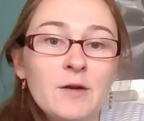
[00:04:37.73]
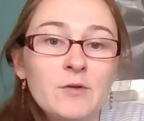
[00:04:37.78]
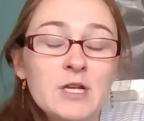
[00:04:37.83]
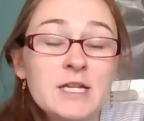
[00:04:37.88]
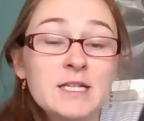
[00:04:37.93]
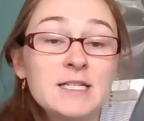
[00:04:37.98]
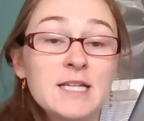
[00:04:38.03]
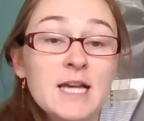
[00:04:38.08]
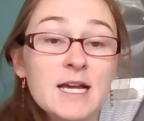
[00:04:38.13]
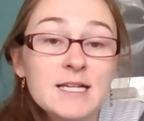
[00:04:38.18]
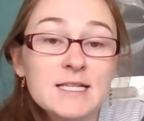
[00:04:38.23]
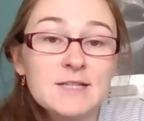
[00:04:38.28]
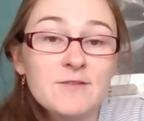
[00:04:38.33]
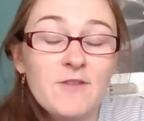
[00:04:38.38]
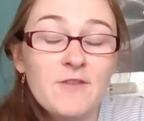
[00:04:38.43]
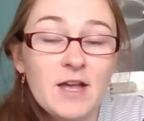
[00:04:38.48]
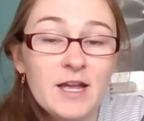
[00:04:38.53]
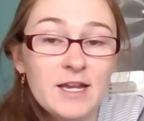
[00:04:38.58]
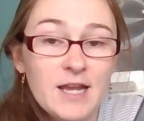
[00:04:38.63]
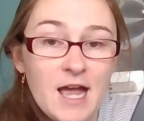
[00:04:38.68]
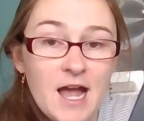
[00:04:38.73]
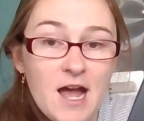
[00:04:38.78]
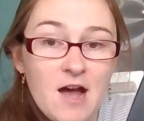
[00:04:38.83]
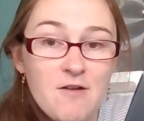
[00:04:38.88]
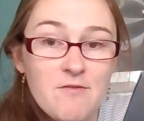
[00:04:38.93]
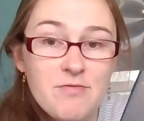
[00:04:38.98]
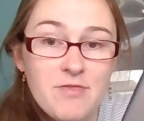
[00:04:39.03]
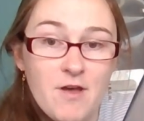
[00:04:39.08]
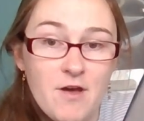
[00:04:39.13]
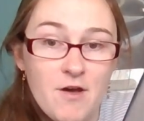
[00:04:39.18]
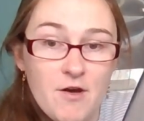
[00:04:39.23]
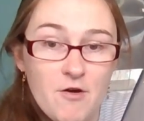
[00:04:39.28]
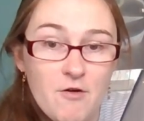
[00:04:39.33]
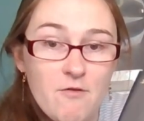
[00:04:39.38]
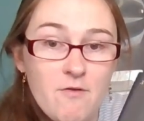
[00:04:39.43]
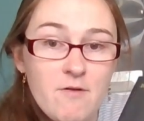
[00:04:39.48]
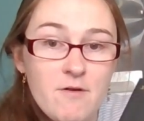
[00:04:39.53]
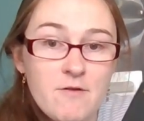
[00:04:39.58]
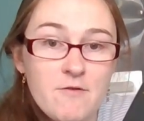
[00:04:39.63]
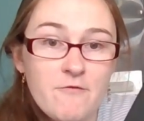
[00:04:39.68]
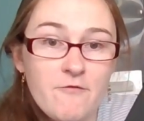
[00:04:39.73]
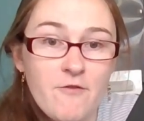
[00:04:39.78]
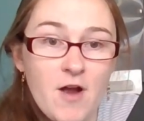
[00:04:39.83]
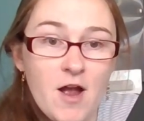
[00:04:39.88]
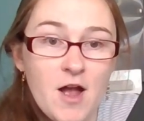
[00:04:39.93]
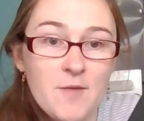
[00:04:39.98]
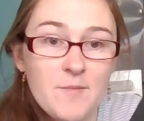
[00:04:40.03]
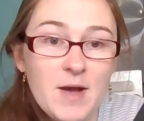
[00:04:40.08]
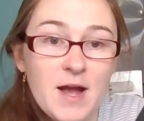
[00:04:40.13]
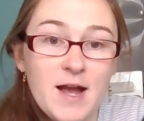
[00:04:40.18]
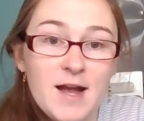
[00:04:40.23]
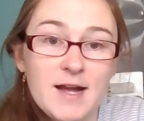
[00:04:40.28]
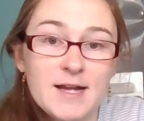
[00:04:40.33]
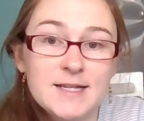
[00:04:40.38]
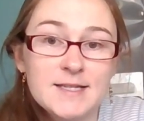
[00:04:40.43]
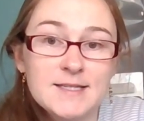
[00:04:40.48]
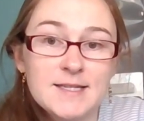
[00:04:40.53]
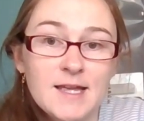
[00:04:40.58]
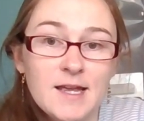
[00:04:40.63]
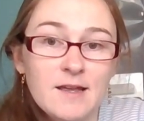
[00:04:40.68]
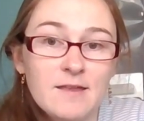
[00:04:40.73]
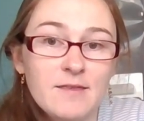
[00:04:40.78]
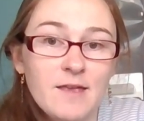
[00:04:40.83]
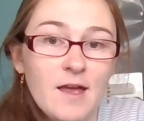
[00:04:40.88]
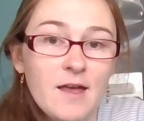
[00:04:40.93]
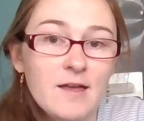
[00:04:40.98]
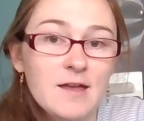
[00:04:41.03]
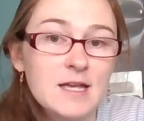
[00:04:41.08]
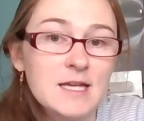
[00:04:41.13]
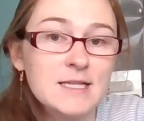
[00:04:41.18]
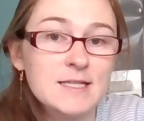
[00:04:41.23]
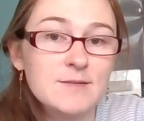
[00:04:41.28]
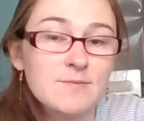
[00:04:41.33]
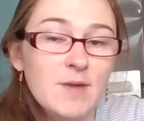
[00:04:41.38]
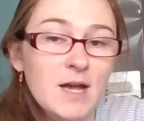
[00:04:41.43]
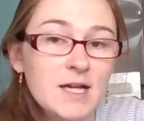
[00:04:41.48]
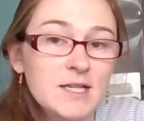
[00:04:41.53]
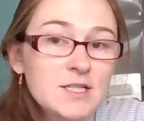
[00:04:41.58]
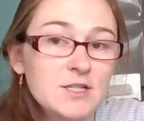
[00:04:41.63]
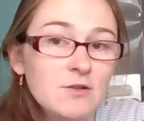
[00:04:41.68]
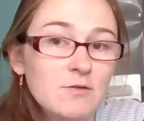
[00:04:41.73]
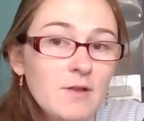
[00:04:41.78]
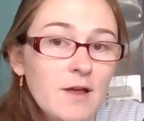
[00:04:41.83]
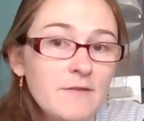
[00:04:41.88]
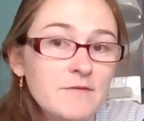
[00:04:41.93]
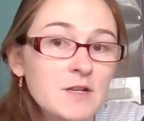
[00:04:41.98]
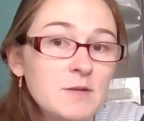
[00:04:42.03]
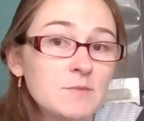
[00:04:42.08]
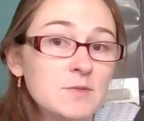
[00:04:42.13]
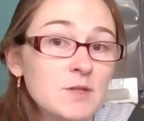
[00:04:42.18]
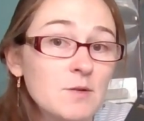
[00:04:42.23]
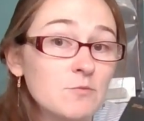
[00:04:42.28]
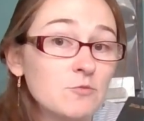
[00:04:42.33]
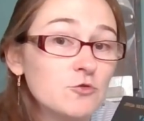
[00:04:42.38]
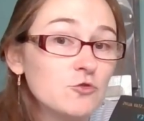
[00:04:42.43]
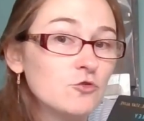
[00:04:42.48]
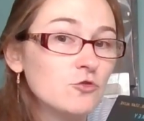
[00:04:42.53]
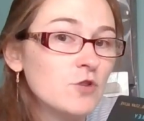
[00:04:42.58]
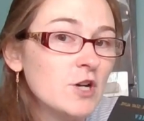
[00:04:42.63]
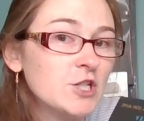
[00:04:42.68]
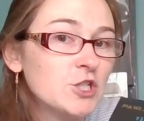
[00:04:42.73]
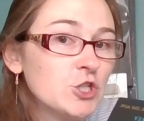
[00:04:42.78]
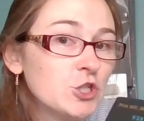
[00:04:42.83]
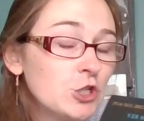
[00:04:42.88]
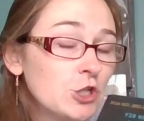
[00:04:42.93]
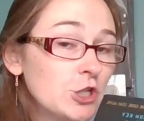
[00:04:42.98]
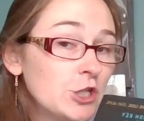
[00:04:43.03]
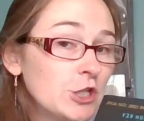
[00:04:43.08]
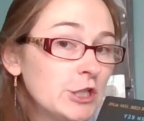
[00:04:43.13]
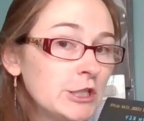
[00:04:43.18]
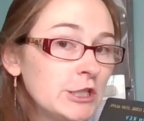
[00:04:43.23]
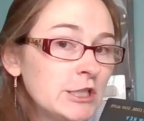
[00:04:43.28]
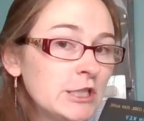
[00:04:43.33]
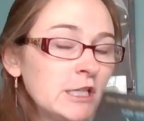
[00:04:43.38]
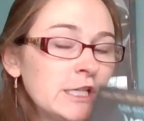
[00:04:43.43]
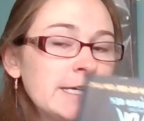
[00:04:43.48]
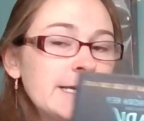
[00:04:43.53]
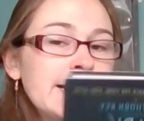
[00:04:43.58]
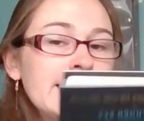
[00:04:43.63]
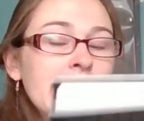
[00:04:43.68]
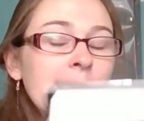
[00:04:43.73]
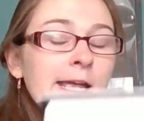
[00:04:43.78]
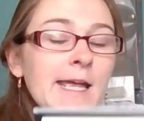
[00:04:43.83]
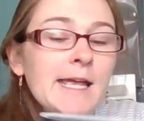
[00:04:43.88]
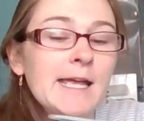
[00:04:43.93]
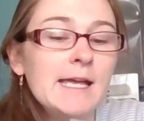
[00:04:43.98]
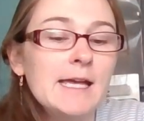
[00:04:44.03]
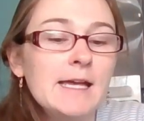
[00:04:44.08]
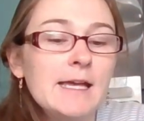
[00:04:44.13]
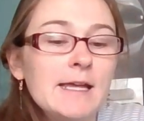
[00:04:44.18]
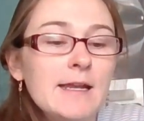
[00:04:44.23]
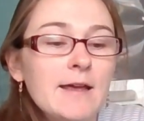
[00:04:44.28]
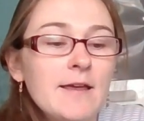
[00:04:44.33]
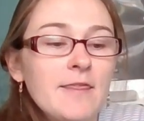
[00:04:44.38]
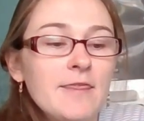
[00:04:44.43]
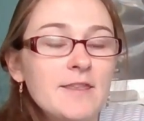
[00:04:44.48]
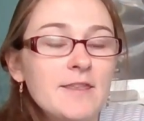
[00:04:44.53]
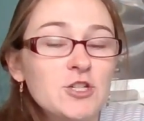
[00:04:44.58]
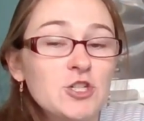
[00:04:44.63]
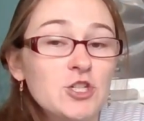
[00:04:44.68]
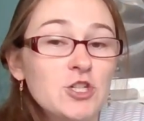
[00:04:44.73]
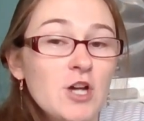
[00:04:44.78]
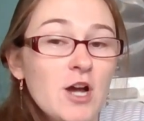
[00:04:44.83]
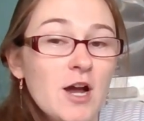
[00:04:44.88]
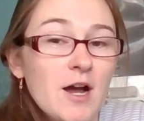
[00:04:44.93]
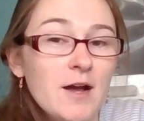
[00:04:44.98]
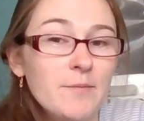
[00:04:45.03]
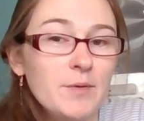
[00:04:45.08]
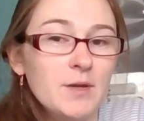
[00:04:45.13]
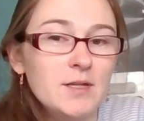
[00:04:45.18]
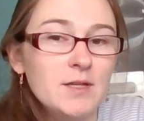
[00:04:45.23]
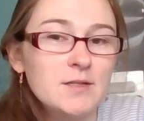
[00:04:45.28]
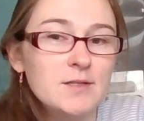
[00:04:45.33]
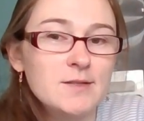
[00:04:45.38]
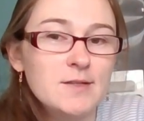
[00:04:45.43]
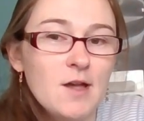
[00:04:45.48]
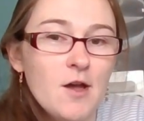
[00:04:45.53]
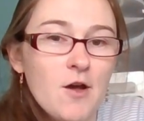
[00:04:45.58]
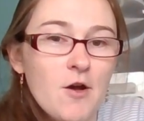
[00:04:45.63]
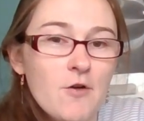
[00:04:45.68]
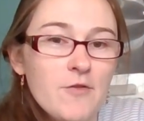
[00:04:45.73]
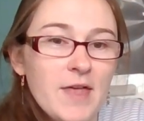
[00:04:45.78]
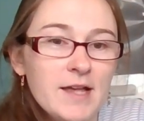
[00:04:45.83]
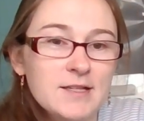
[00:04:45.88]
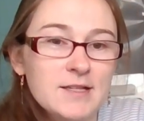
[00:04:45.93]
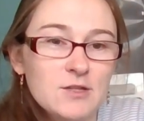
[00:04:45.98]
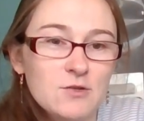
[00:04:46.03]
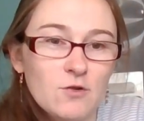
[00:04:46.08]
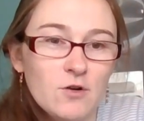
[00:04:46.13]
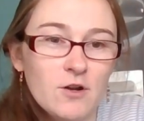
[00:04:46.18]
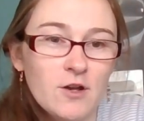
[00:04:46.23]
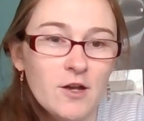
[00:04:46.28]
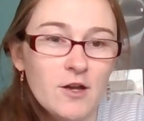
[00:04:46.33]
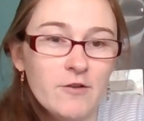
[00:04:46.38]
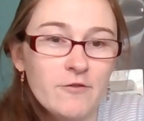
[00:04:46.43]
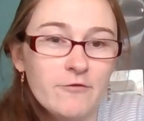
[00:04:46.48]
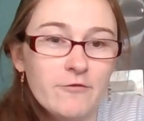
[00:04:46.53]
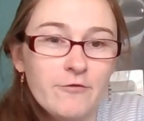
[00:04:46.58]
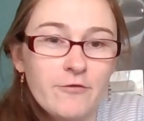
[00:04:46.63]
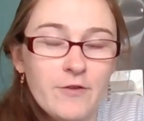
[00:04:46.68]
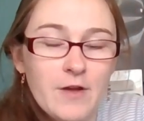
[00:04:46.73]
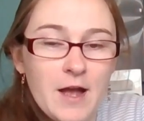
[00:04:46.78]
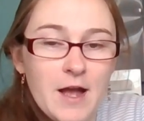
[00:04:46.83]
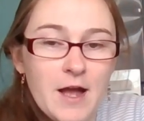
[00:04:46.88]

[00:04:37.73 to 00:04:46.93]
He does find out, though, from Isaac that his master left him some treasure in the shop. And so that sort of